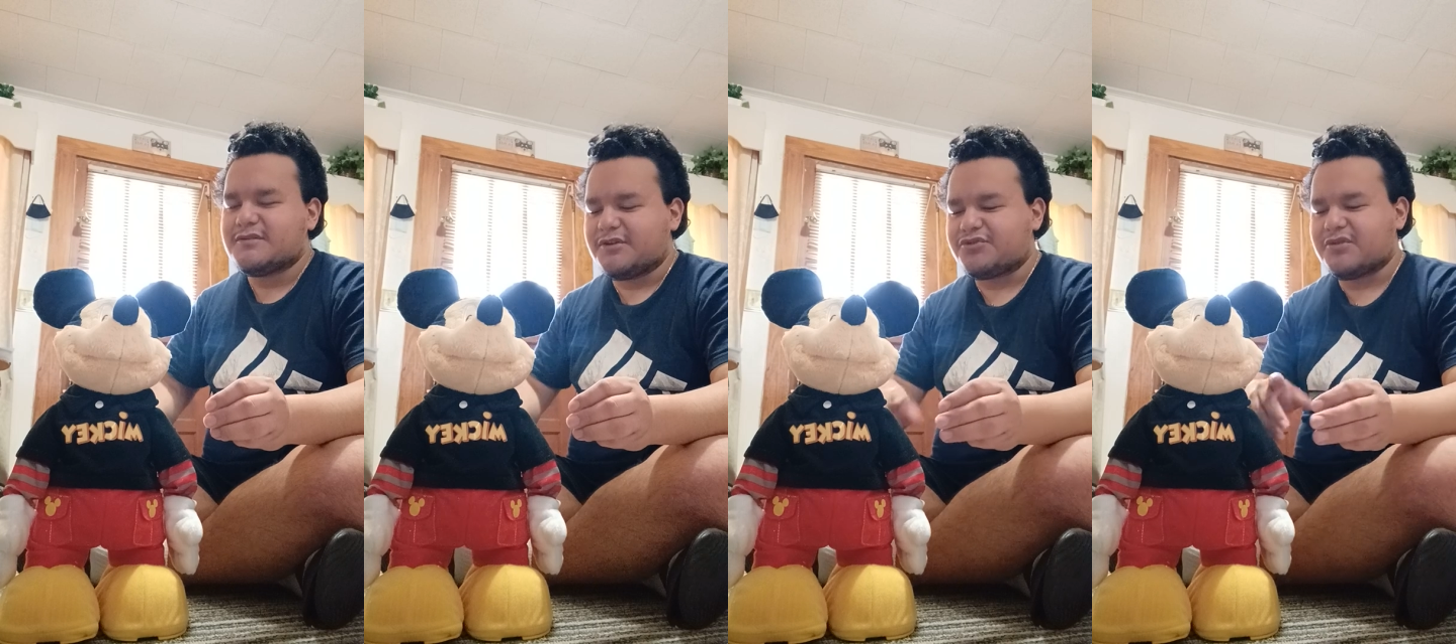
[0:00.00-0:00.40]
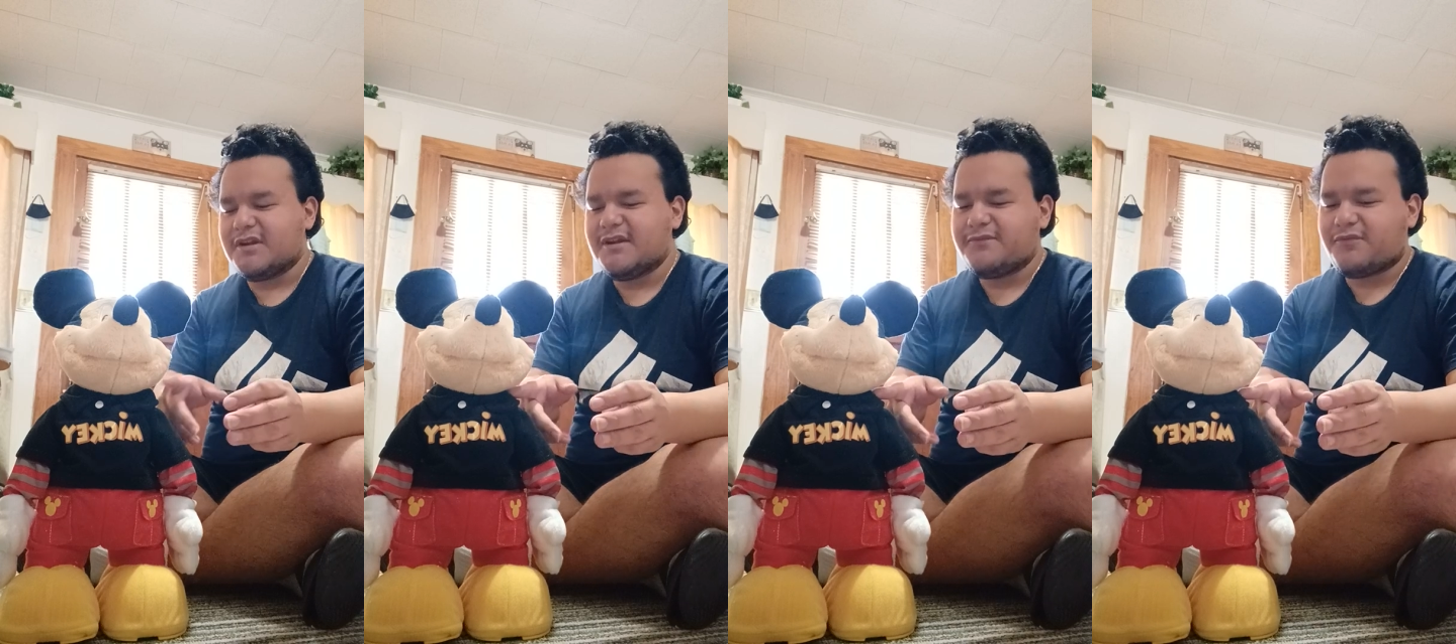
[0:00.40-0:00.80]
There's
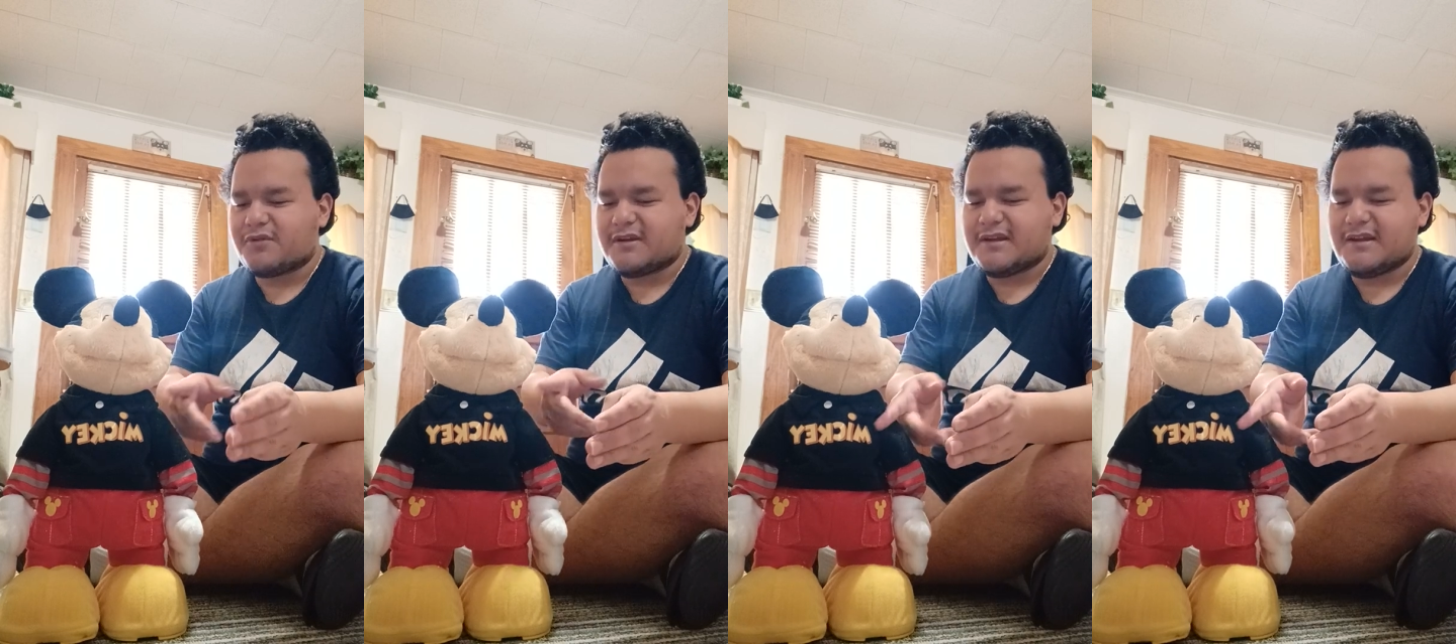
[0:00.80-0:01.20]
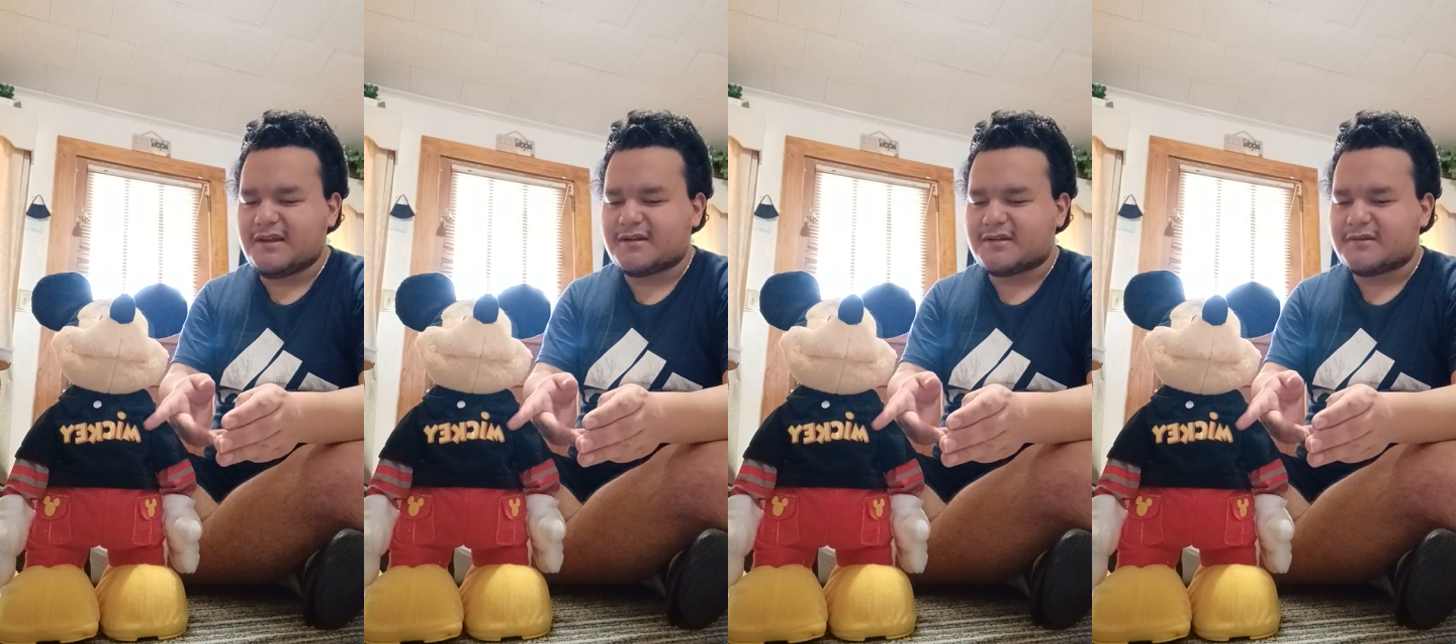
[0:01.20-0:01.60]
3 for
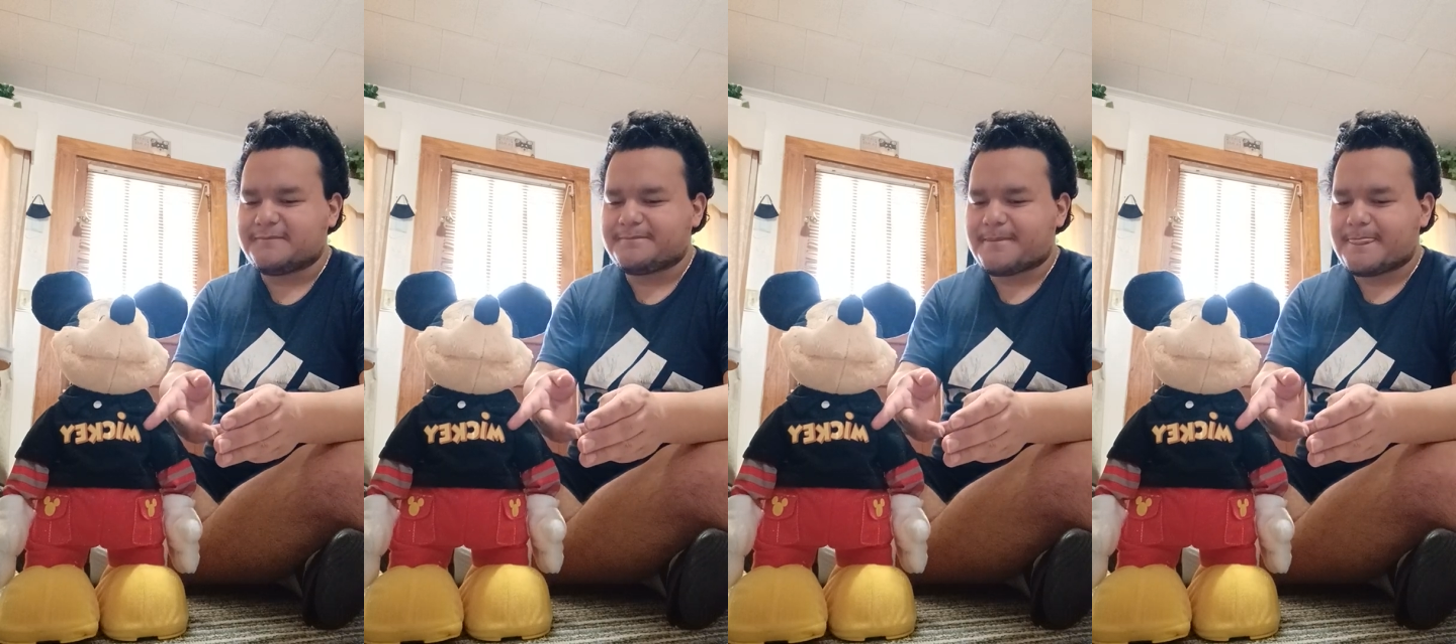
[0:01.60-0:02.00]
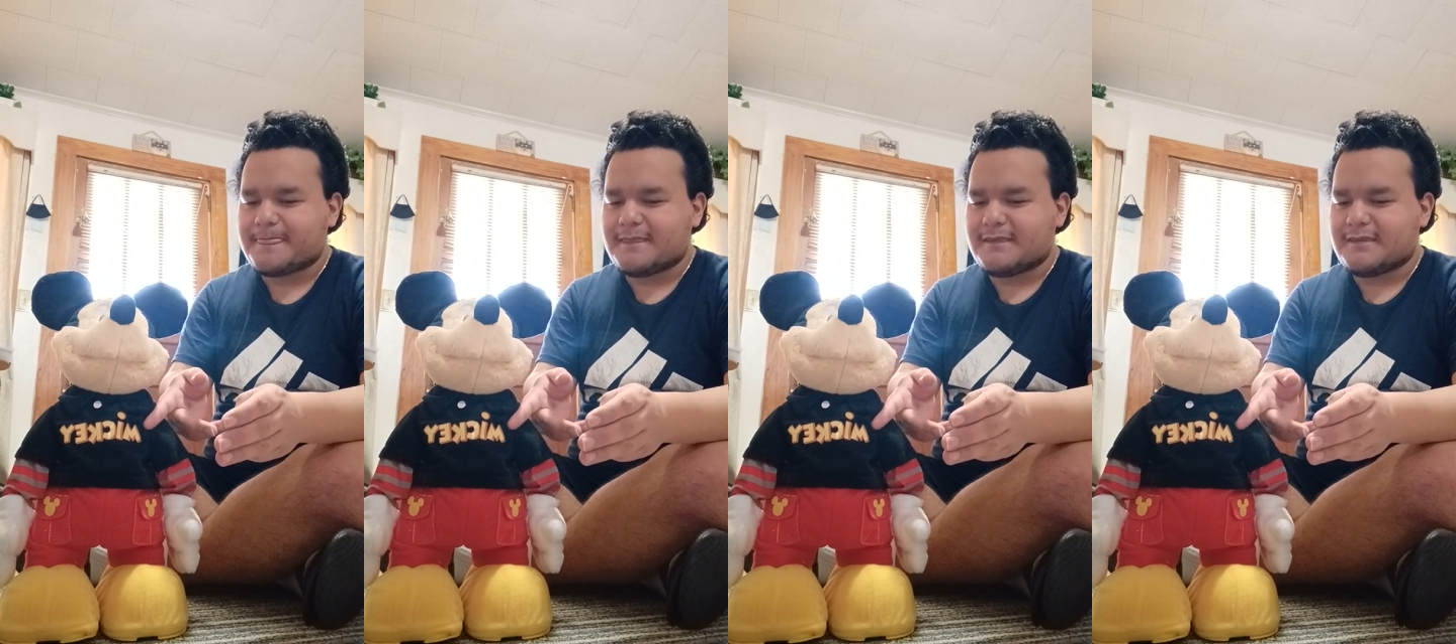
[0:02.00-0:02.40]
here,
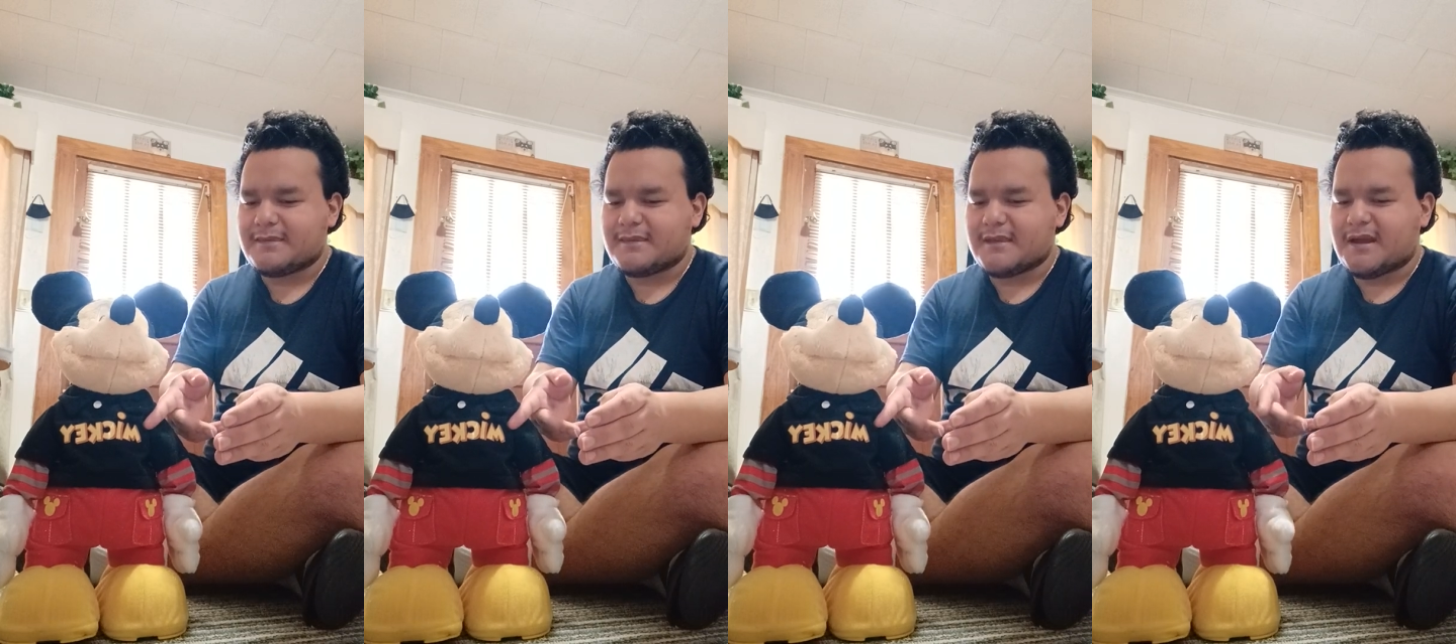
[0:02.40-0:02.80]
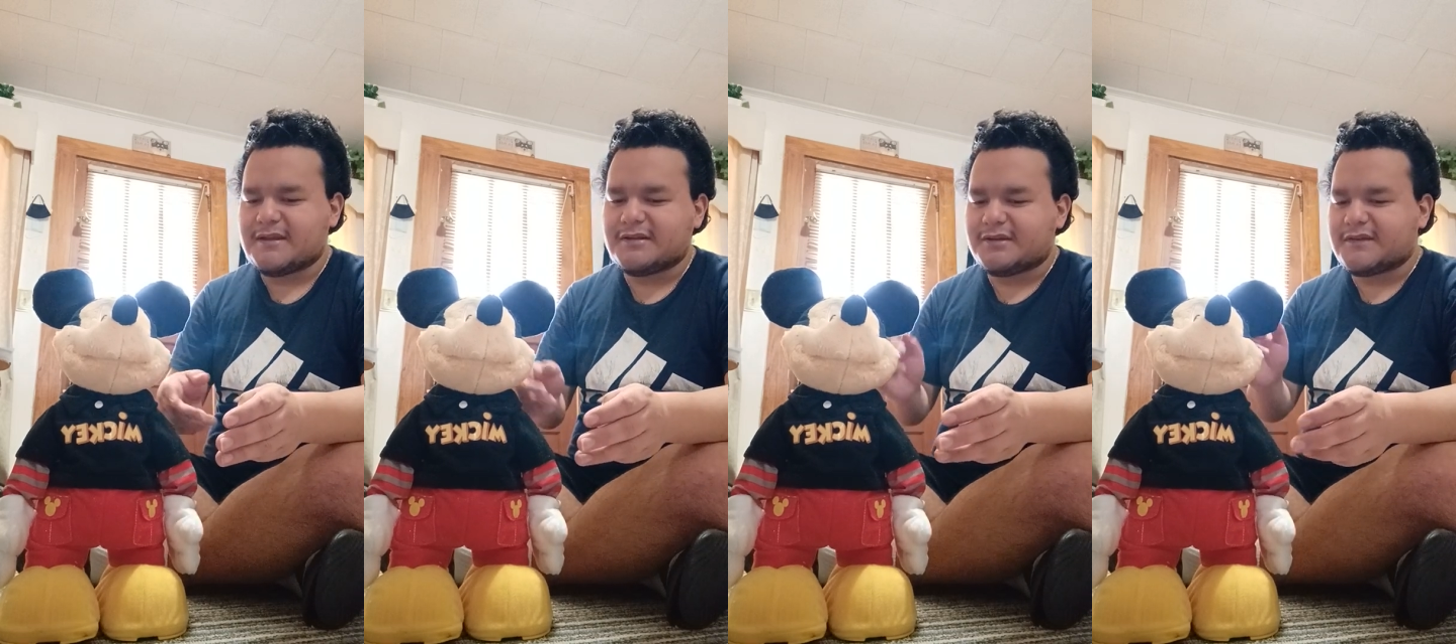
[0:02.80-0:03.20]

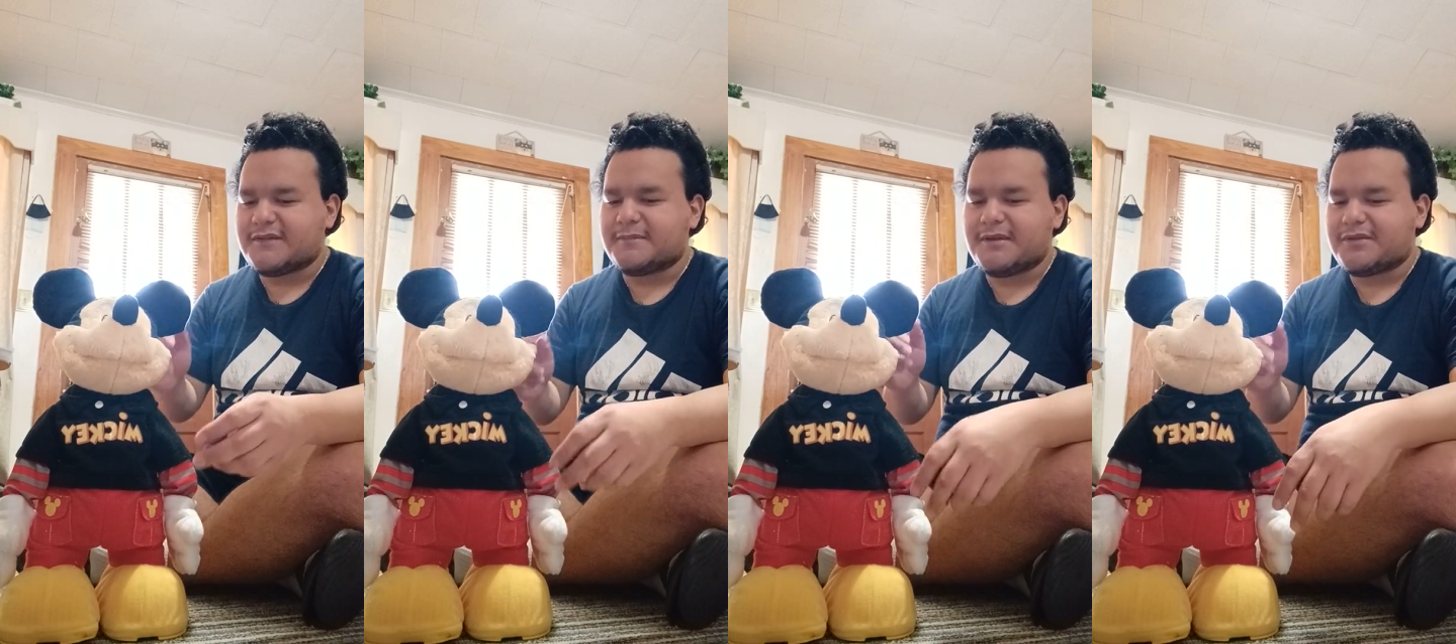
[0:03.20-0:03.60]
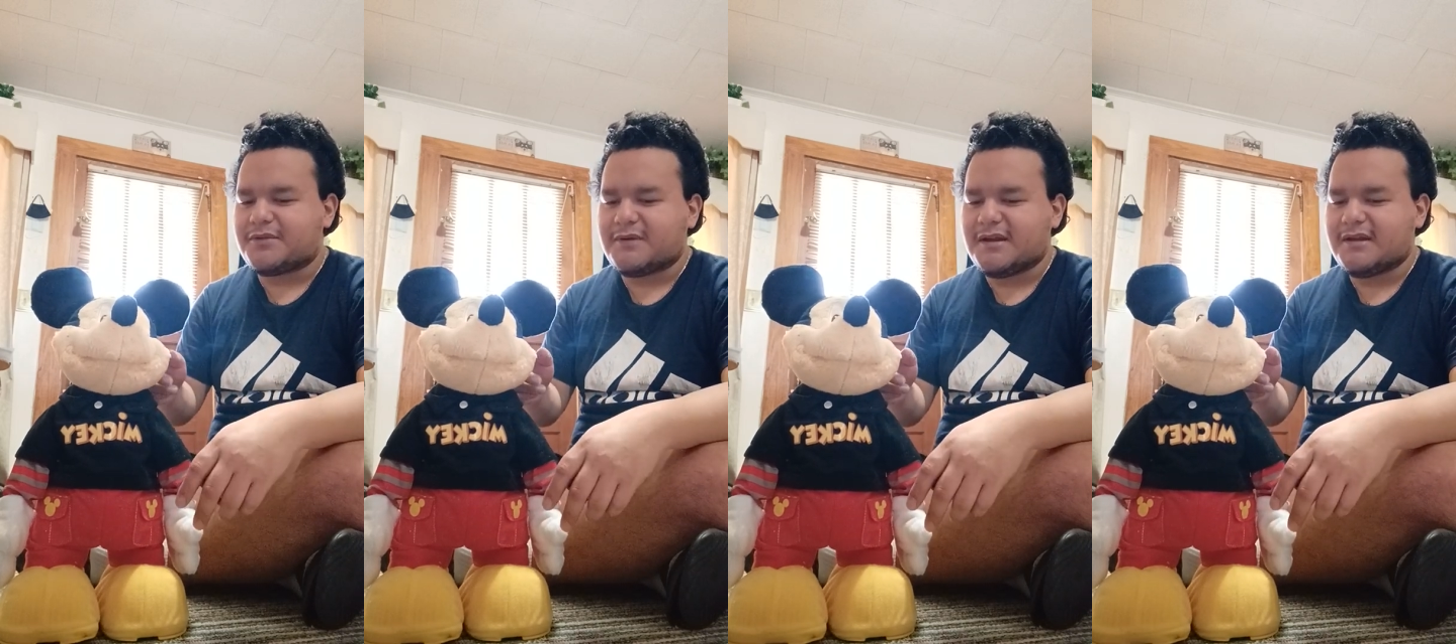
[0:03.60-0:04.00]
and then there tends to be
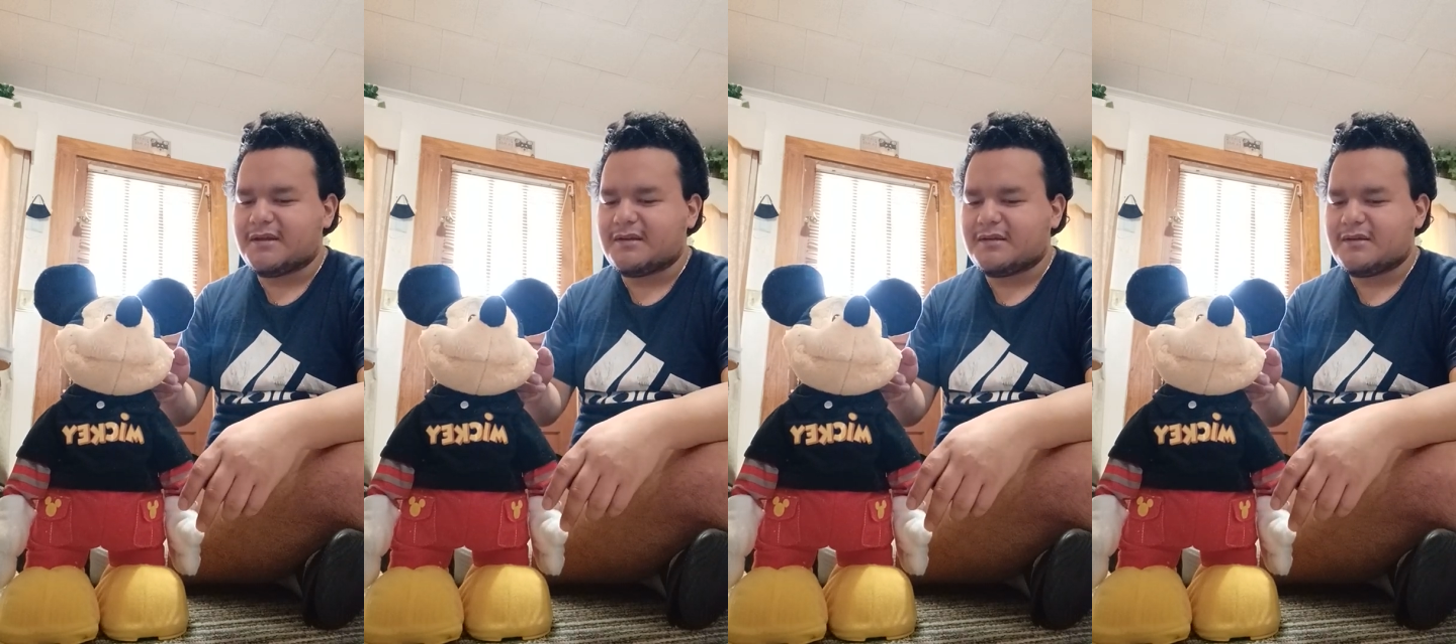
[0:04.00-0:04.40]
3